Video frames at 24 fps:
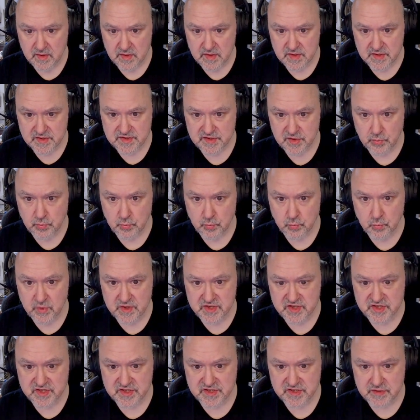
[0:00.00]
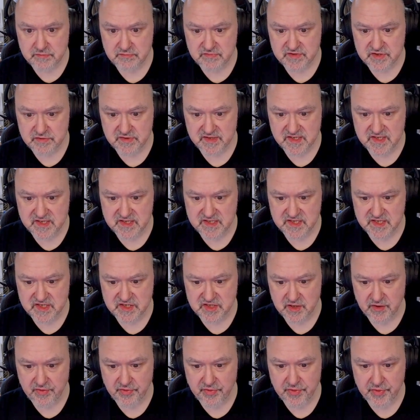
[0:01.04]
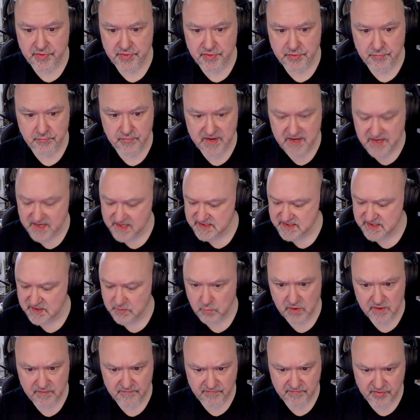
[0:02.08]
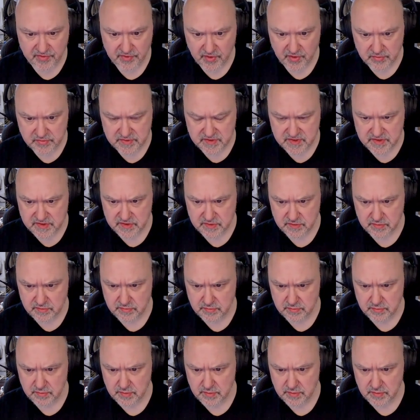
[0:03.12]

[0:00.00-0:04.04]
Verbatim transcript: So which is the restricted digit? Three is in one of those two.